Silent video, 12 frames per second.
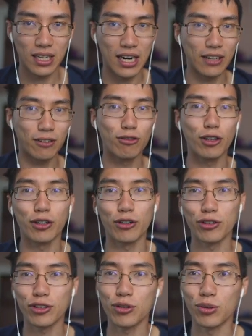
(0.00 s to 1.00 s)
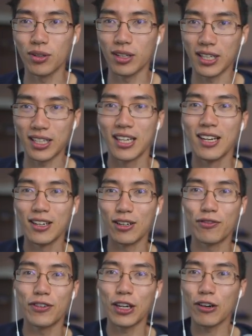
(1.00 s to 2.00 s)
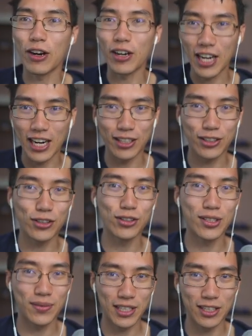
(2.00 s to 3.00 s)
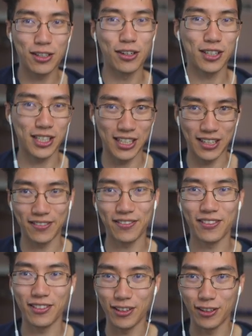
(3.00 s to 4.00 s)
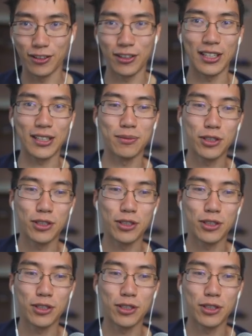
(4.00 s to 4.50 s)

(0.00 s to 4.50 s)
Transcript: kind of critters who will figure out how to do something naughty if you let them